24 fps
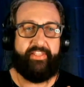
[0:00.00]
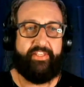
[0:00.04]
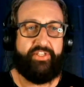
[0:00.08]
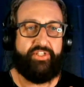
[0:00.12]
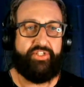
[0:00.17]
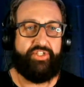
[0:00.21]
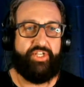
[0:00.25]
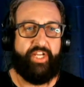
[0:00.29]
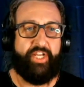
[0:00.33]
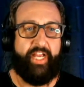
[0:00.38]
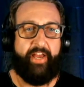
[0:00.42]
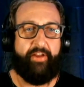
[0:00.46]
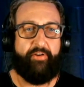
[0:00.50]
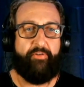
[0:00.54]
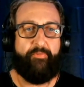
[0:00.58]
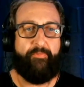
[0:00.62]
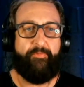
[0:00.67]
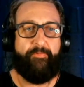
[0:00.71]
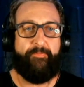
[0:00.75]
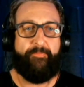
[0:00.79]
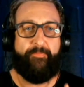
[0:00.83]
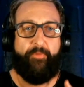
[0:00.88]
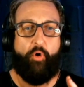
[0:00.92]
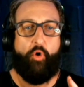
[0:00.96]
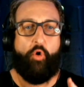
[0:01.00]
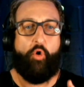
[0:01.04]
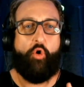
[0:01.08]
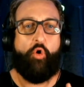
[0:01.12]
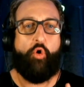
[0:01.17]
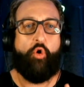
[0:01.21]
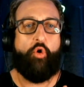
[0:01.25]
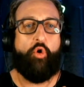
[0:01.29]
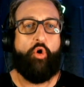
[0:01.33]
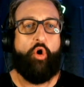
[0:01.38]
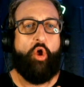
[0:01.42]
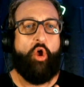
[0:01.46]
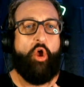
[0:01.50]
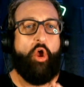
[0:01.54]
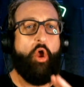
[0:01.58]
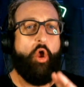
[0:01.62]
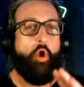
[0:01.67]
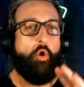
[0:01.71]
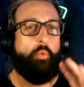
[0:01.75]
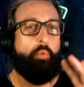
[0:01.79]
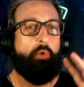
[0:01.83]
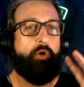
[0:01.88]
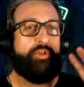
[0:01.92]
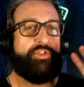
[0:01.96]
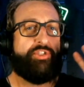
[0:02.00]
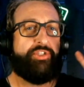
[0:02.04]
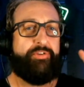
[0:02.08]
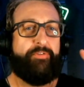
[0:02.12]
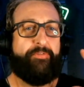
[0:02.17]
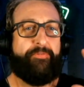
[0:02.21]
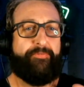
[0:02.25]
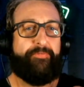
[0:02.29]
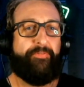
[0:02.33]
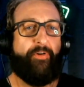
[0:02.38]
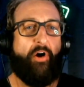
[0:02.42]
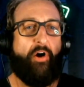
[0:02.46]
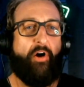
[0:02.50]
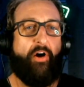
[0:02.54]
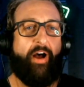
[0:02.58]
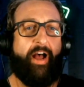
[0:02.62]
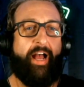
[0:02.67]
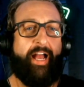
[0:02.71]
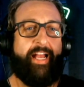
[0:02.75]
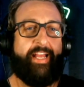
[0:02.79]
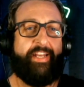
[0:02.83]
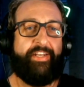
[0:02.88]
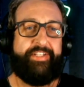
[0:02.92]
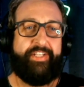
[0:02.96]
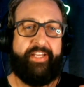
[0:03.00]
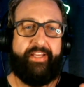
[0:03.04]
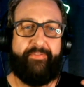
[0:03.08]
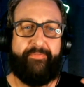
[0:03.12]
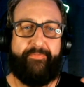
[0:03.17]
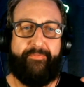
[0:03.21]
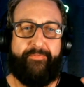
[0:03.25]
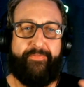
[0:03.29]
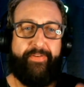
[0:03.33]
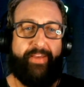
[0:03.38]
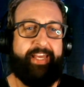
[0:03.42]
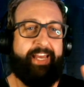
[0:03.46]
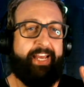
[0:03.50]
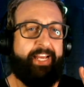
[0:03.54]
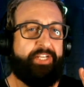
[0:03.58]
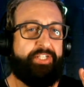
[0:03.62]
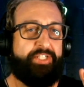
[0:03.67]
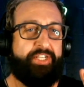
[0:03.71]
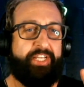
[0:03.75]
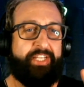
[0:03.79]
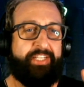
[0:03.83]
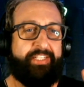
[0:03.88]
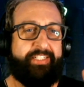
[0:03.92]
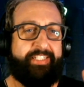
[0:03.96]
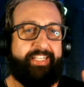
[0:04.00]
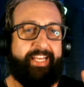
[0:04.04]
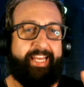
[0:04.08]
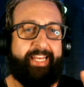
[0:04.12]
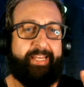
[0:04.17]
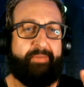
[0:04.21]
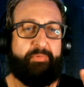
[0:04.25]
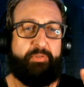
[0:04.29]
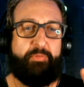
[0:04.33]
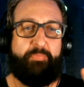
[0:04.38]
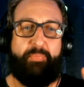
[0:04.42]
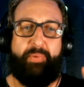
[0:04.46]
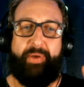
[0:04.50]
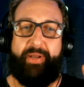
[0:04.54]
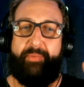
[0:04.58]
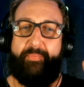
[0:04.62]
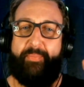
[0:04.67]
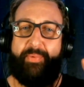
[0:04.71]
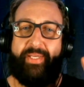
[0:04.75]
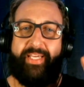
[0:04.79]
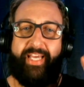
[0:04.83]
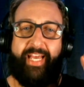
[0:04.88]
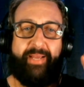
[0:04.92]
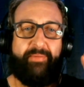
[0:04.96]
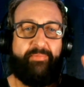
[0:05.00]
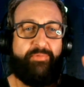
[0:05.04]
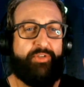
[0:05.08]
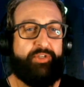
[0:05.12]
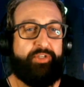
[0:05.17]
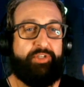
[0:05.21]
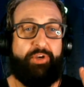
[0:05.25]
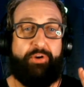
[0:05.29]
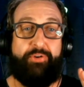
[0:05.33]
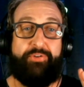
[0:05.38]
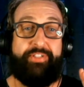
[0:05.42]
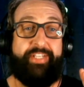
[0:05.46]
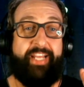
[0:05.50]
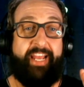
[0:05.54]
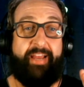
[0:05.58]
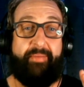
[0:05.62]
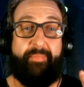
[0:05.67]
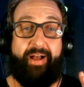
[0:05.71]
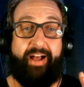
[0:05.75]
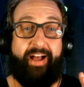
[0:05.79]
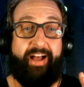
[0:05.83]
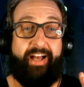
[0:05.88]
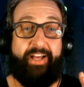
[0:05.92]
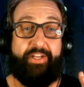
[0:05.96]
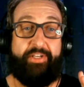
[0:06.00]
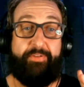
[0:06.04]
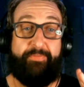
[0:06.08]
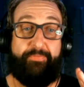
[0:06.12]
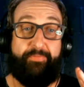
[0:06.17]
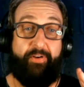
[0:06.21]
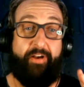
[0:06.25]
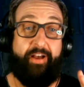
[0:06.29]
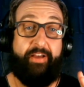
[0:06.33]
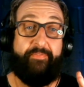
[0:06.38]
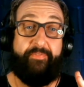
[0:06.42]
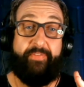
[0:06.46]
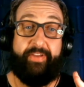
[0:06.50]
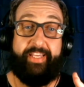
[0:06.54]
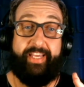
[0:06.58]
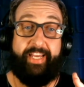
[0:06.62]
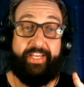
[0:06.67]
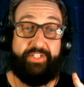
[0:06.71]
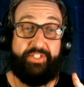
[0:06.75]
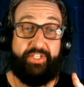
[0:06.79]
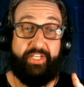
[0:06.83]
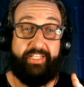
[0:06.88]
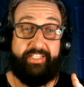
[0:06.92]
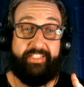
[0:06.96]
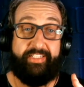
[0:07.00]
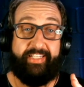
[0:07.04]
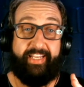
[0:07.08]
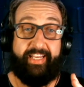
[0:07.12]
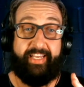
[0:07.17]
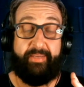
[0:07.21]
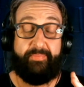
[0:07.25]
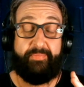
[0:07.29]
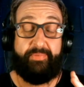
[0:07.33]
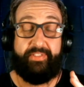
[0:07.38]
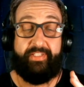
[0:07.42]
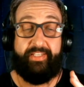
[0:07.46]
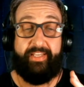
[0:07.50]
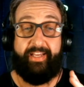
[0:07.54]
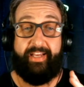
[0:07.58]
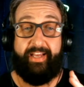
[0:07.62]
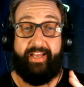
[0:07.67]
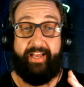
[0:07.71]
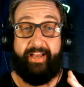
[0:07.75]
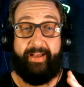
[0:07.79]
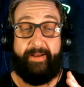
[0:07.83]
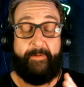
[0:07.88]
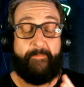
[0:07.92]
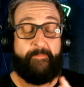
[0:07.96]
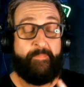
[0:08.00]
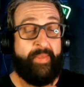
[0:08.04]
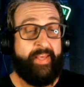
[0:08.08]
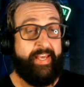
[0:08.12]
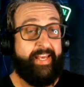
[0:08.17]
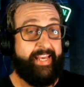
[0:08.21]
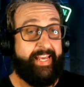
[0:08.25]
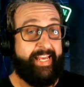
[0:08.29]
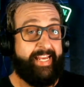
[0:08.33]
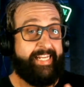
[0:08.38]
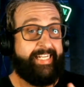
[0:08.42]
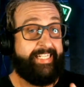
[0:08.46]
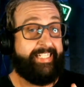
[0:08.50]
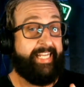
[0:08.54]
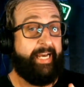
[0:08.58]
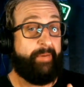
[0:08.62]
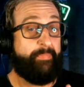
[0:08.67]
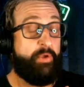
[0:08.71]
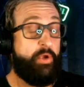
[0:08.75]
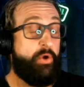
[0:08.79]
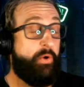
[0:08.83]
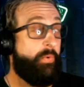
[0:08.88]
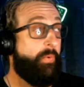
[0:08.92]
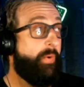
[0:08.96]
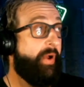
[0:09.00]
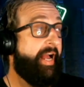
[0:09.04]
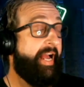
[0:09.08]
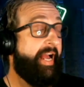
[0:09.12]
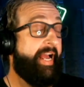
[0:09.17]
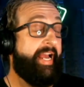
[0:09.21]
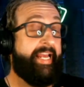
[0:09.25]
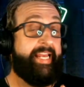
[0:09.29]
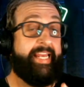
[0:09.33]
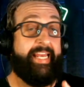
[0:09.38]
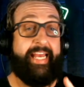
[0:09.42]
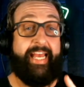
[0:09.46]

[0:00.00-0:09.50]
this channel for was to find VHS tapes, but it became so damn hard to find VHS tapes uh, in WA.